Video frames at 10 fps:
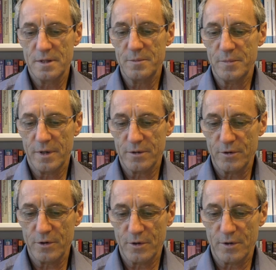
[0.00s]
The
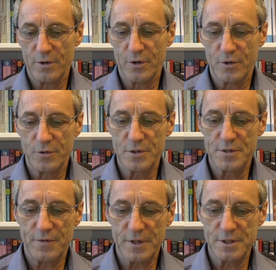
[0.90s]
microkernel includes
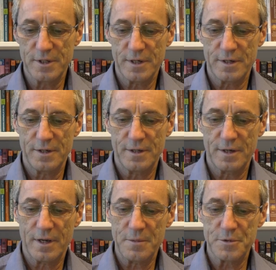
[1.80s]
functionality that
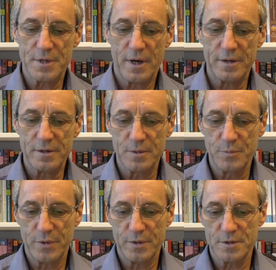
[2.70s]
enables other
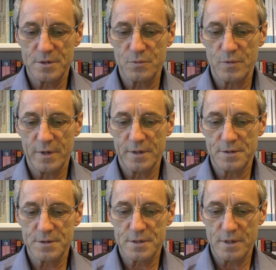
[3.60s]
components running
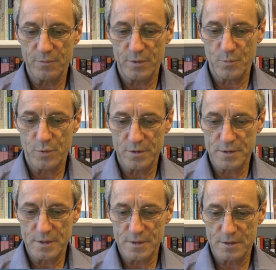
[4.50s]
in separate
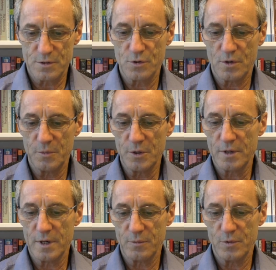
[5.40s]
processes to
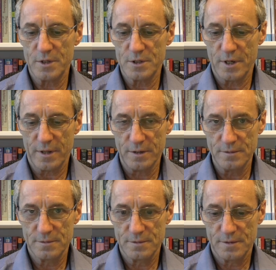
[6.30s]
communicate with each other.
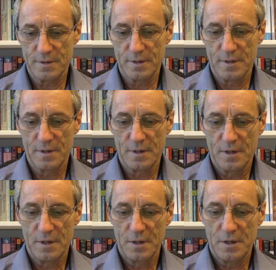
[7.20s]

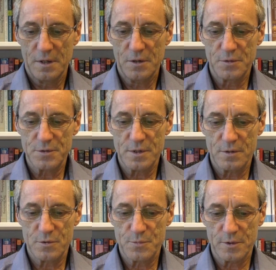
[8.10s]
It also
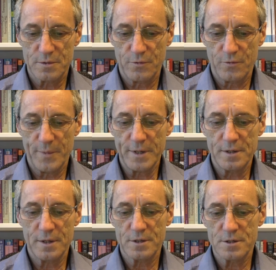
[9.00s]
is responsible for
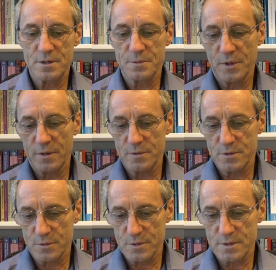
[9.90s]
maintaining system-wide
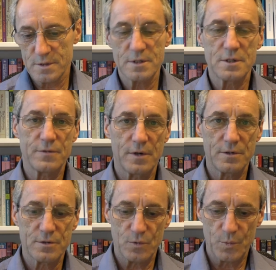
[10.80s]
resources such as
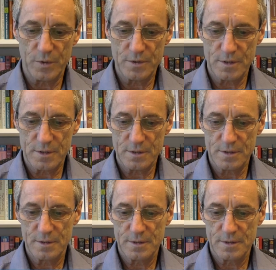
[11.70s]
files or processes.